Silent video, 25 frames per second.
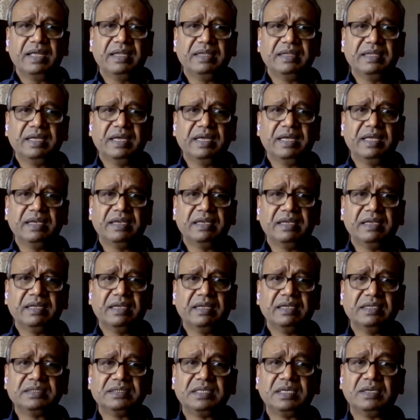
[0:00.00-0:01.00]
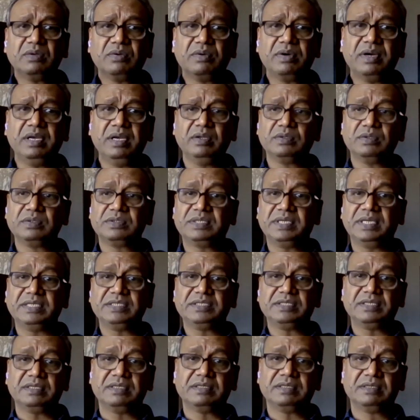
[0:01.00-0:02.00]
And then uh, listen to radio
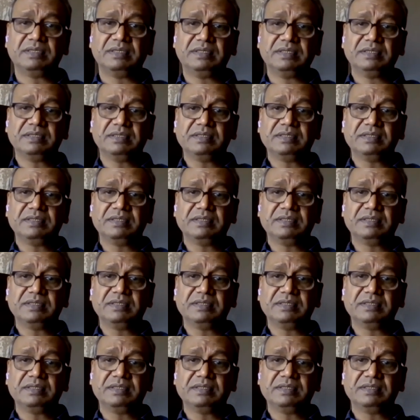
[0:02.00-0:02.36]
station